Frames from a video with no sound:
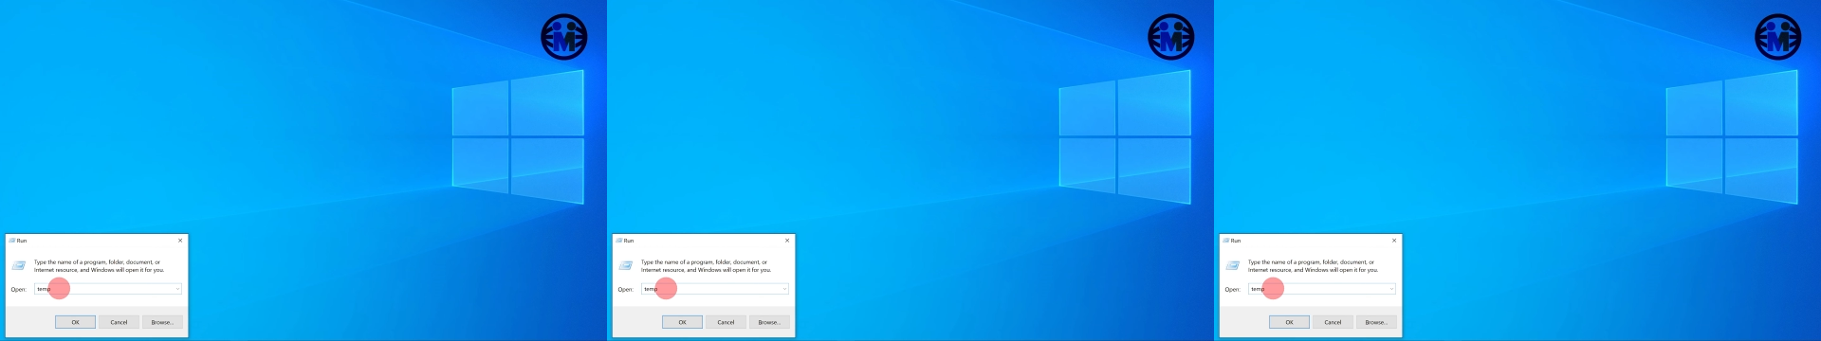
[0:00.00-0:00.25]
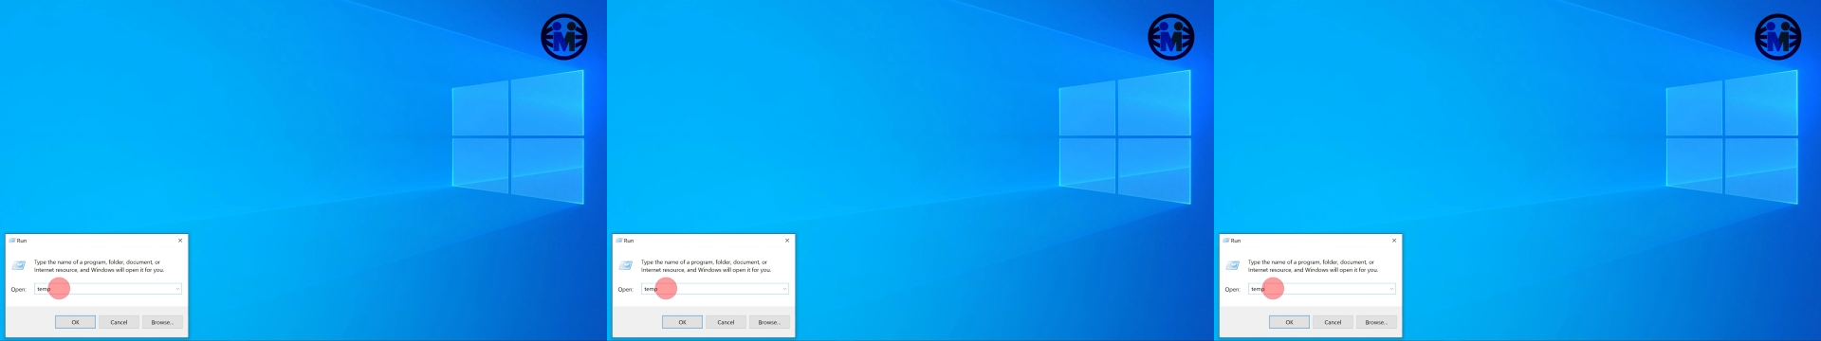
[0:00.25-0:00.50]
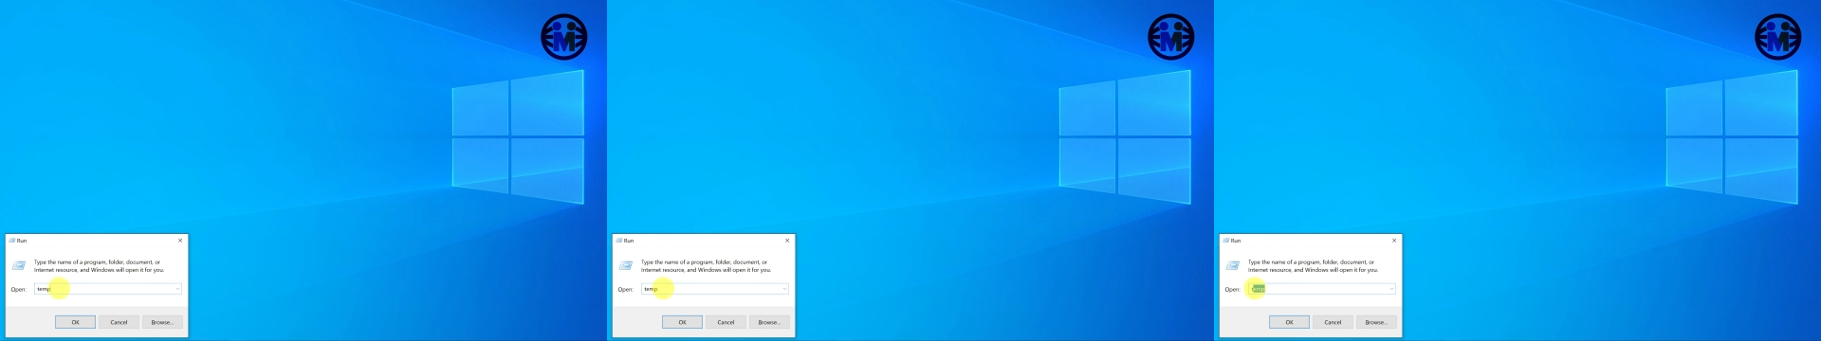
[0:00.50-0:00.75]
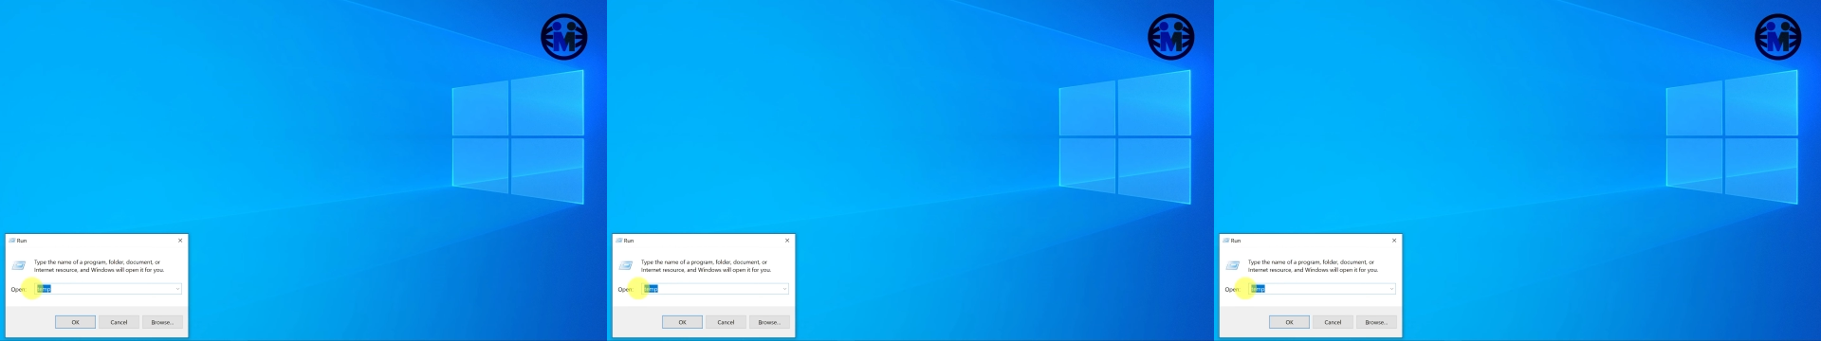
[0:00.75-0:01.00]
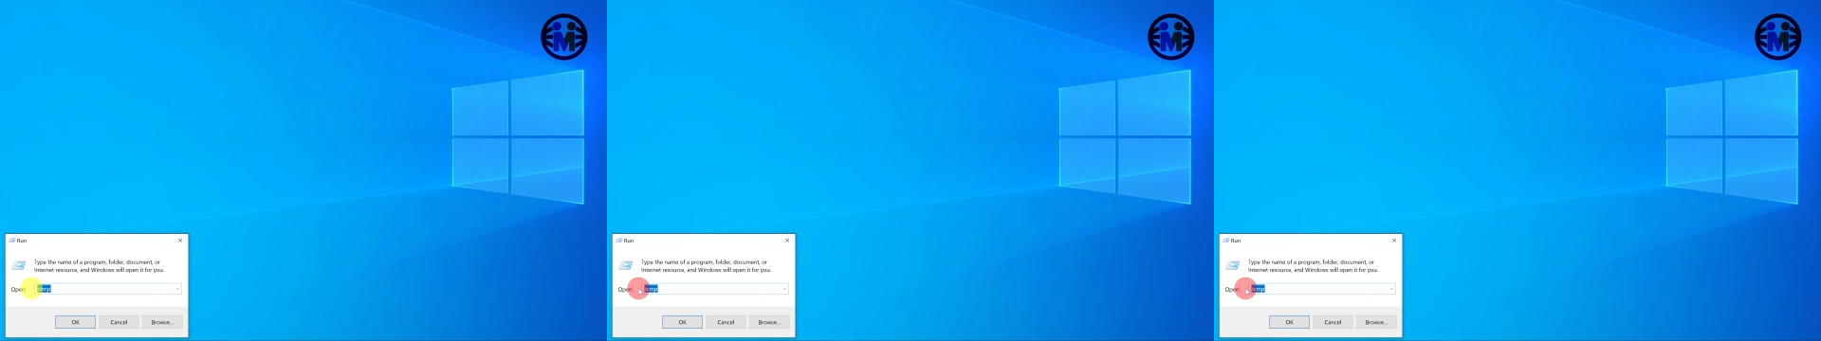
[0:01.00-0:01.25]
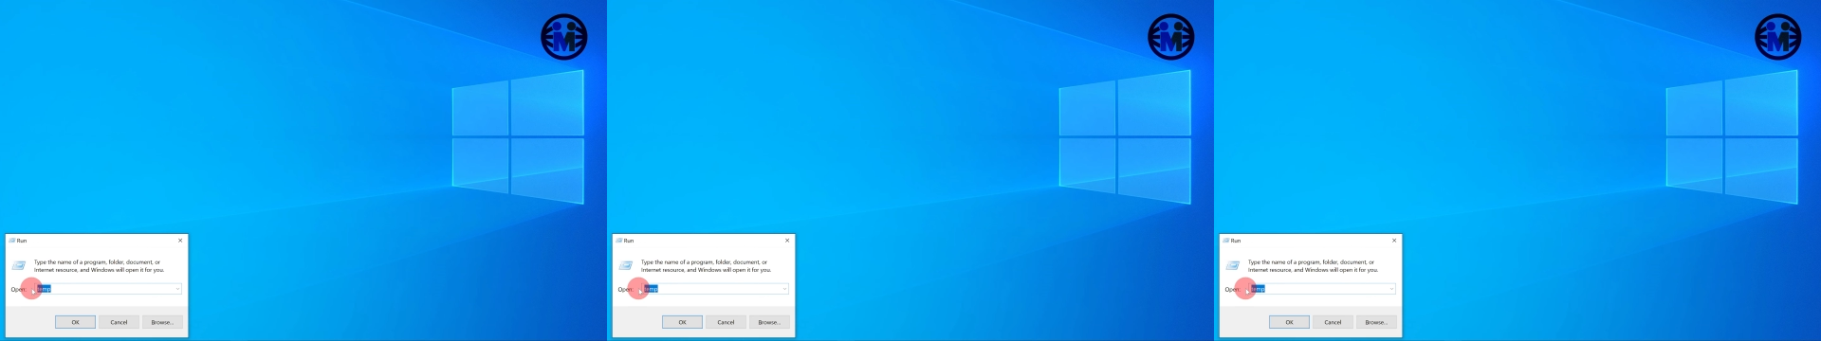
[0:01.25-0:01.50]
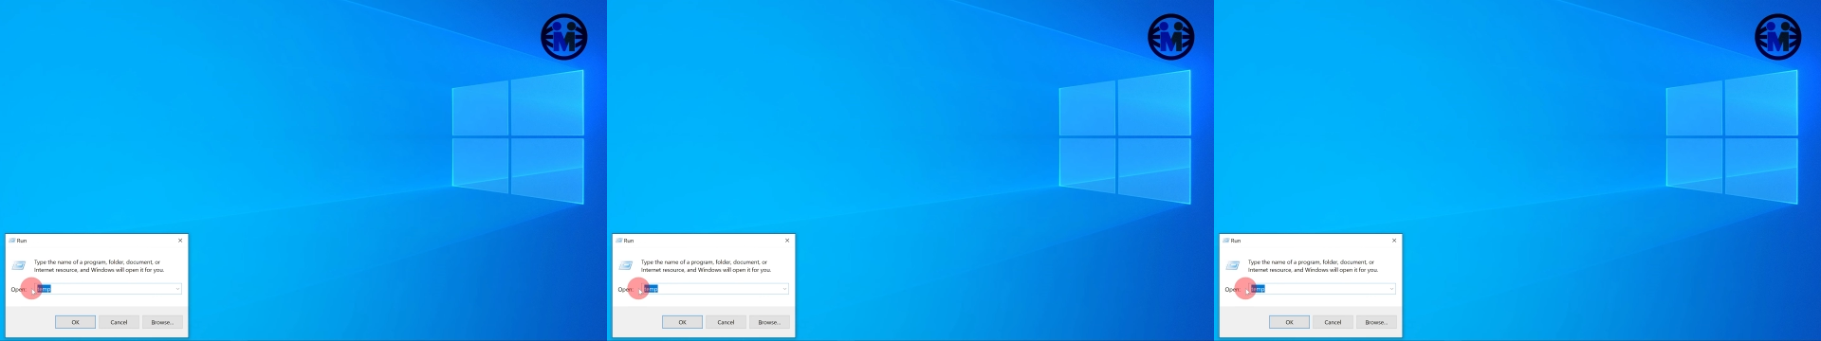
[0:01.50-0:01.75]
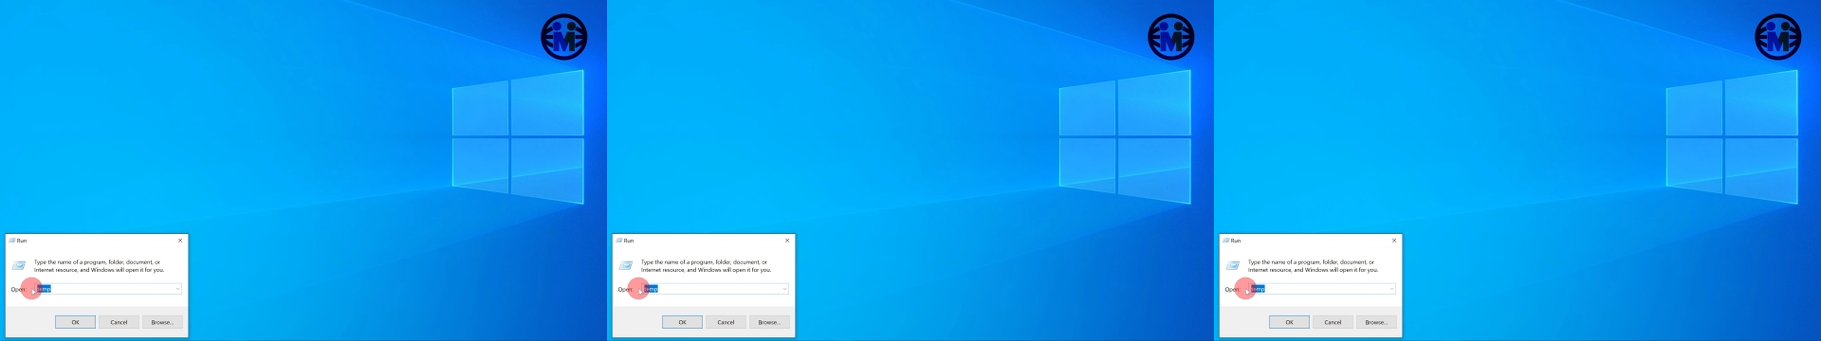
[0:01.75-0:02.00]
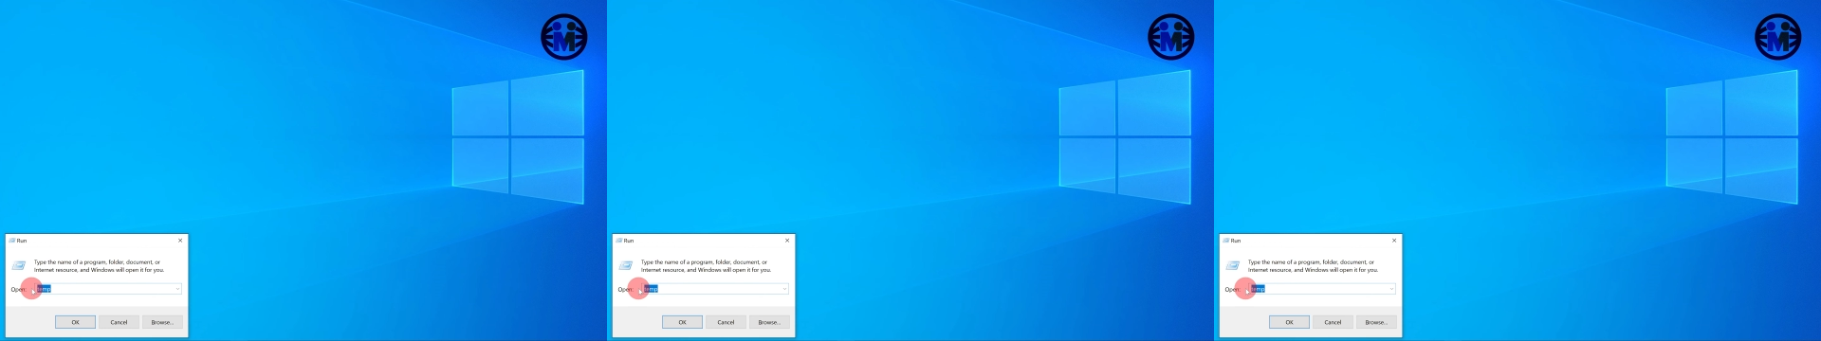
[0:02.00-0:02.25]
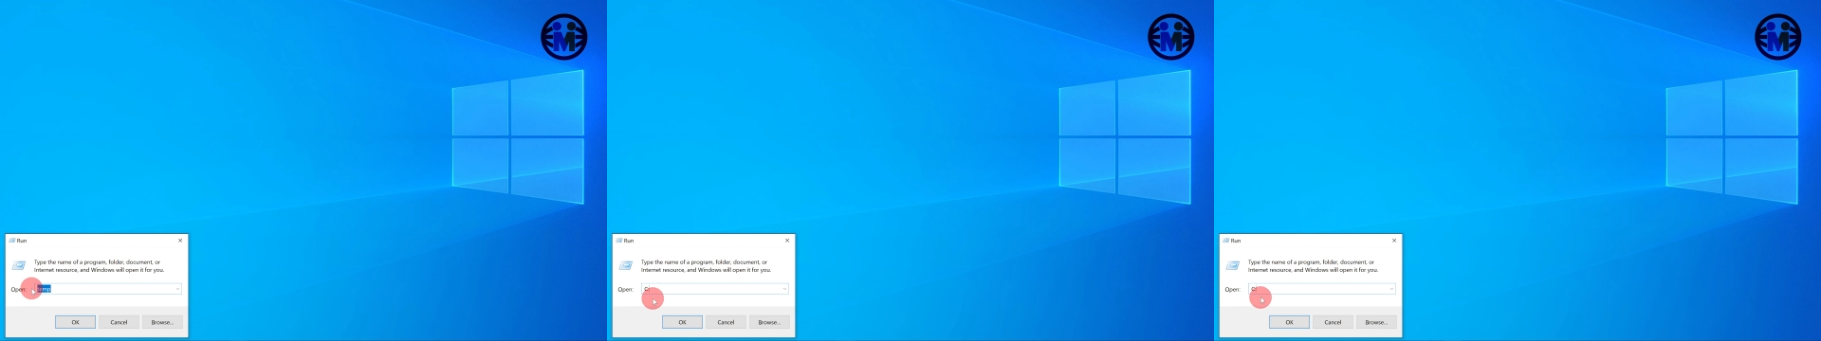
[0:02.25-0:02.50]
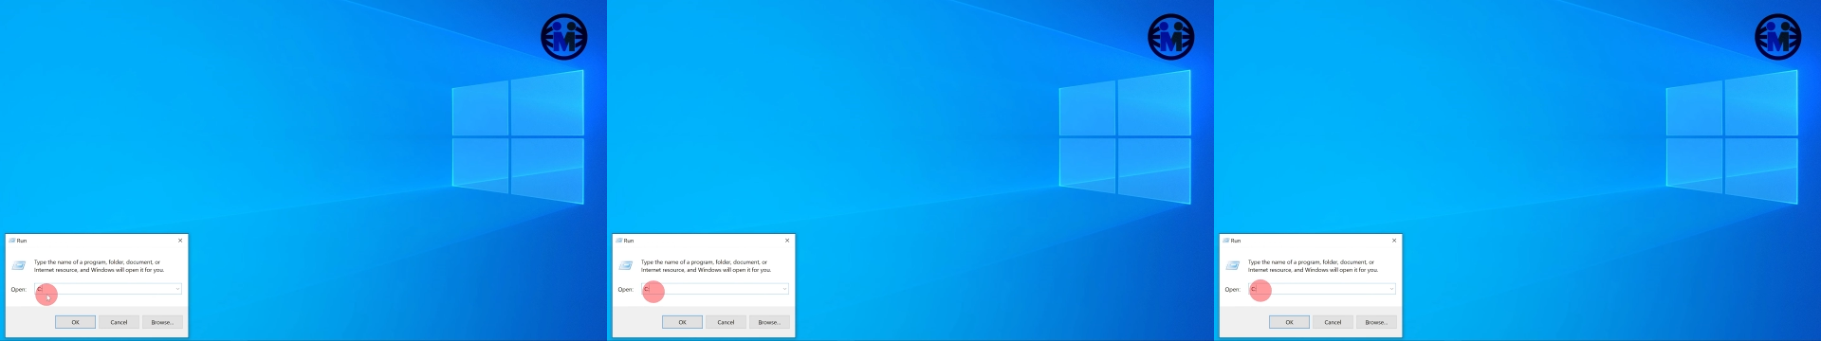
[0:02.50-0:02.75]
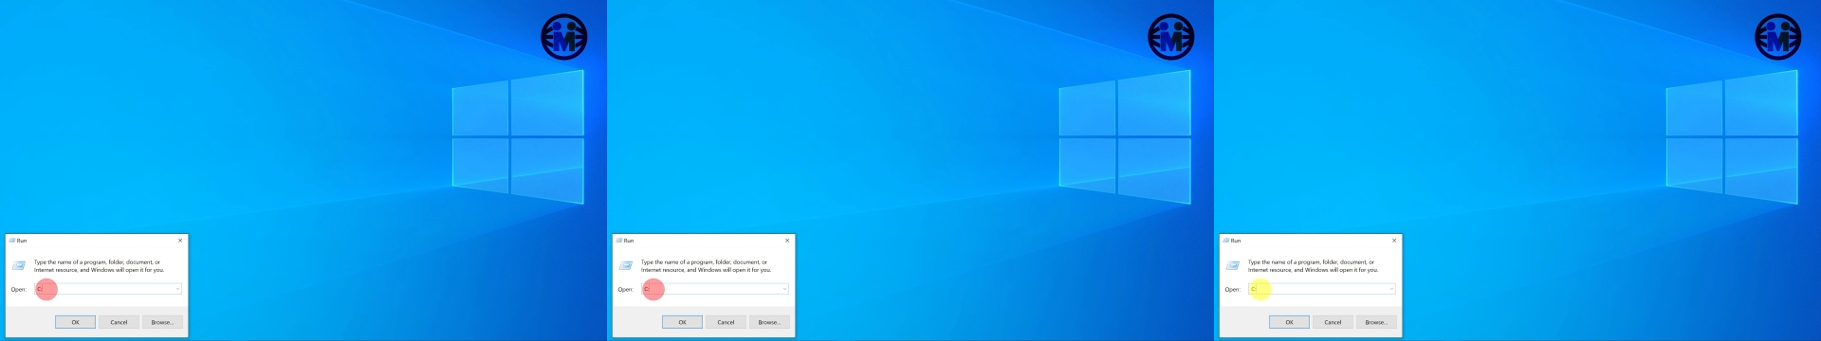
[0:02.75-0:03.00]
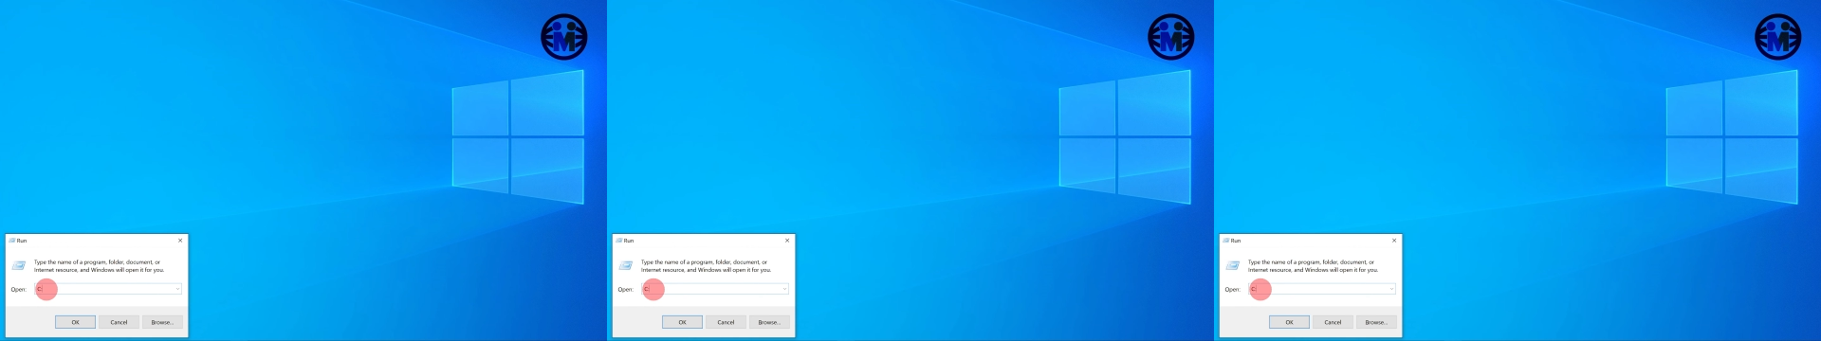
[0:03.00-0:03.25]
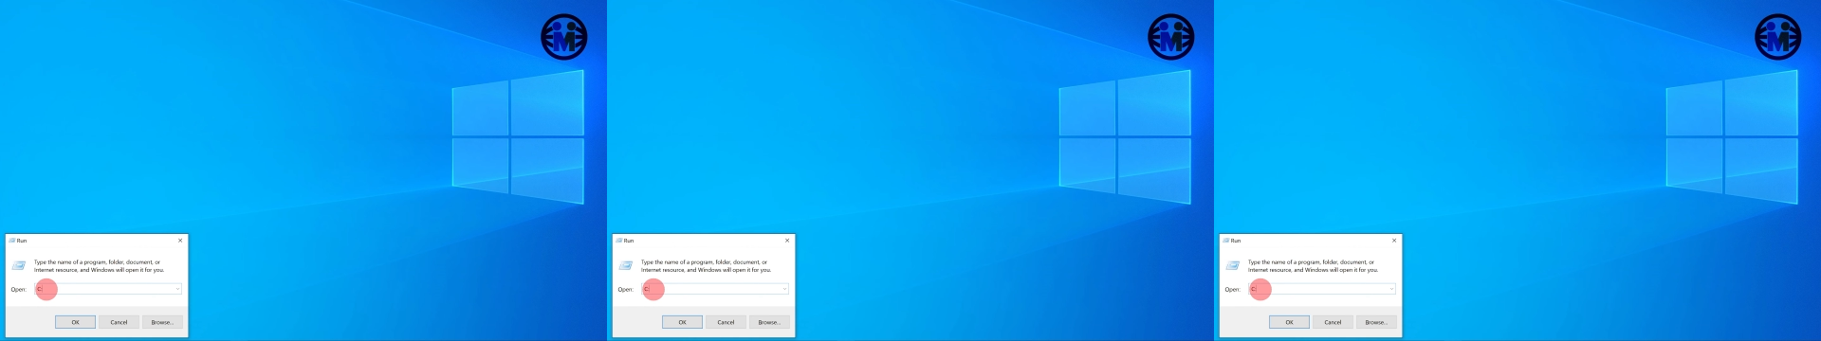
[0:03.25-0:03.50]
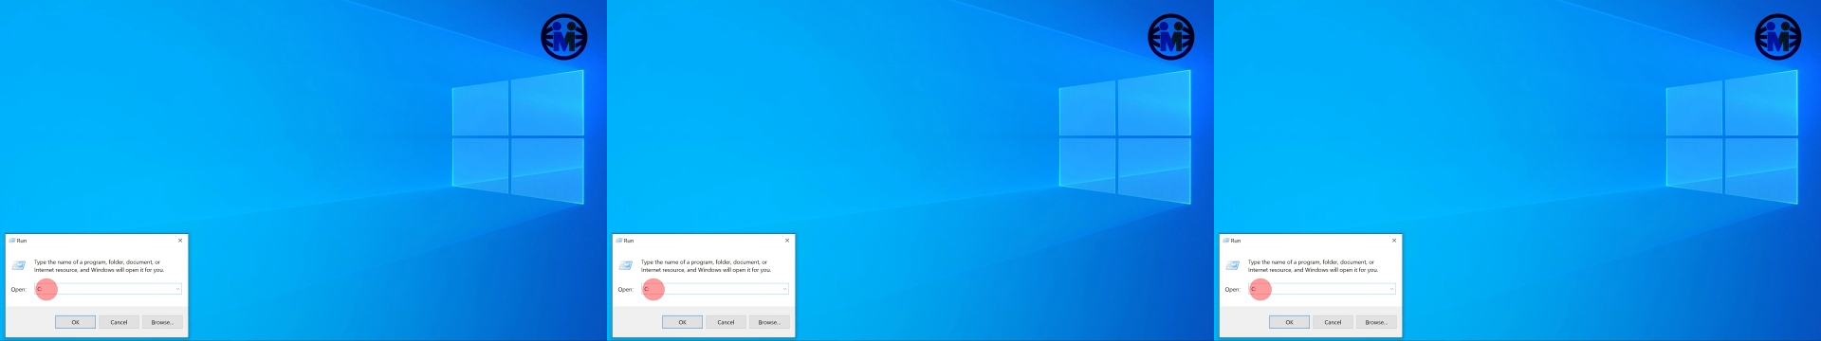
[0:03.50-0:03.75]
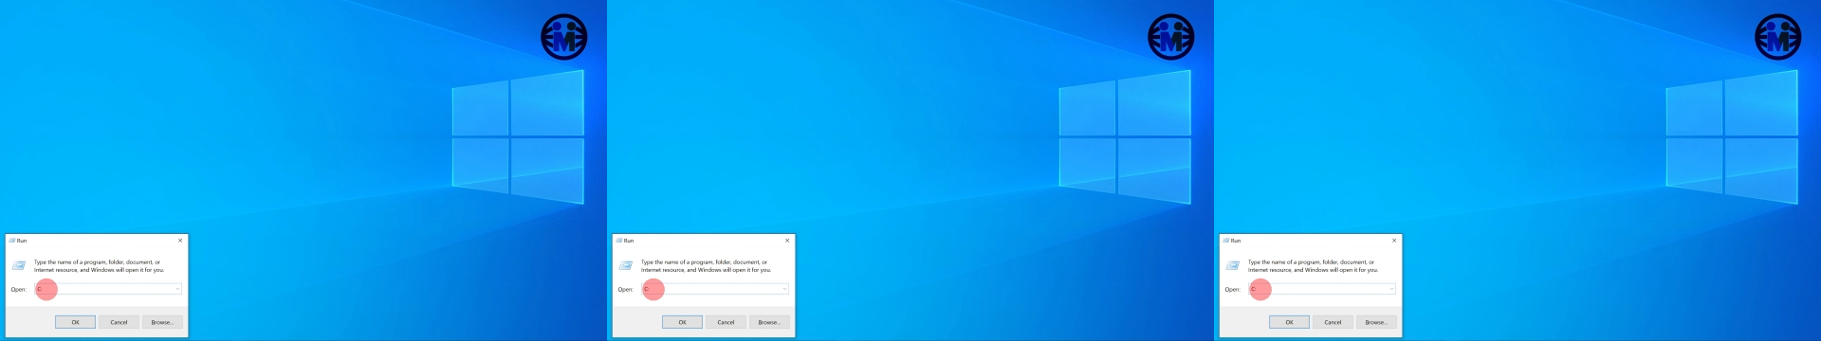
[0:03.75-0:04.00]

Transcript: (no speaker visible)